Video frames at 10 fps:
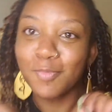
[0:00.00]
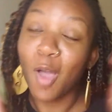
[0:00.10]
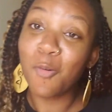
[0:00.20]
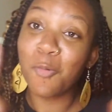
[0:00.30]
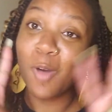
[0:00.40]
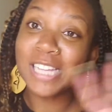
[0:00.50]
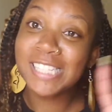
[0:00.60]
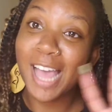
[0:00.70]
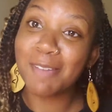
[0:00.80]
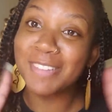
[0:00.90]
What's
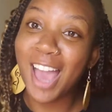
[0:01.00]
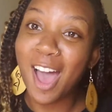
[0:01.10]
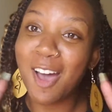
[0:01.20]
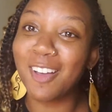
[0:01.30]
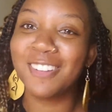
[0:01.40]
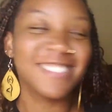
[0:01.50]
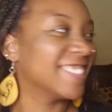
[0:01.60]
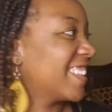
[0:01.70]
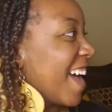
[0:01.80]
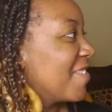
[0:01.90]
up, y'all?
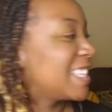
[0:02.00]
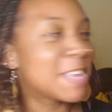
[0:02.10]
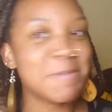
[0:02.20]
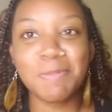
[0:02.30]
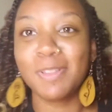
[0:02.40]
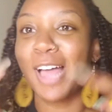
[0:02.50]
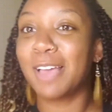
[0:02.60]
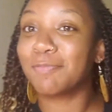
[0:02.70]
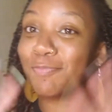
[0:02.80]
I've been seeing people like,